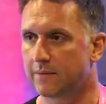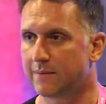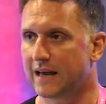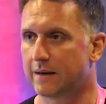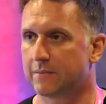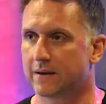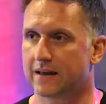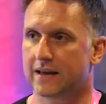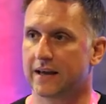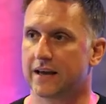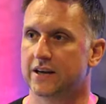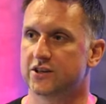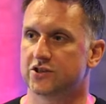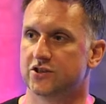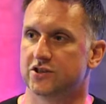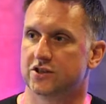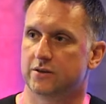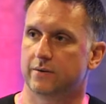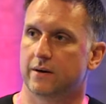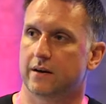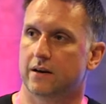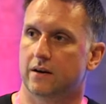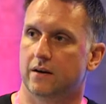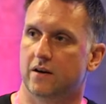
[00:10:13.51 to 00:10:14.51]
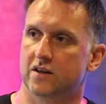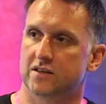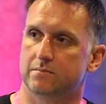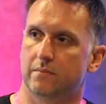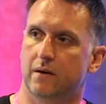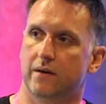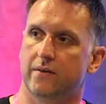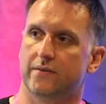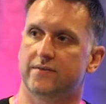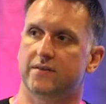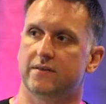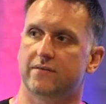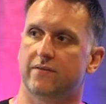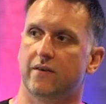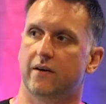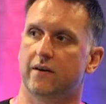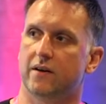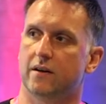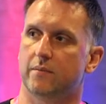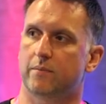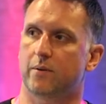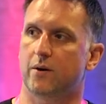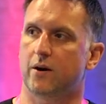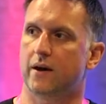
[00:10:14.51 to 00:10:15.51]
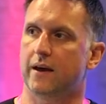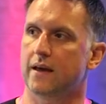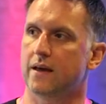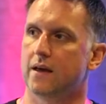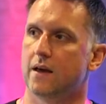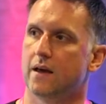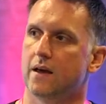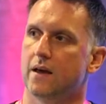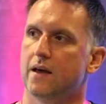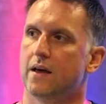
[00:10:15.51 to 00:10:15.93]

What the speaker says: many applications you had last month divided by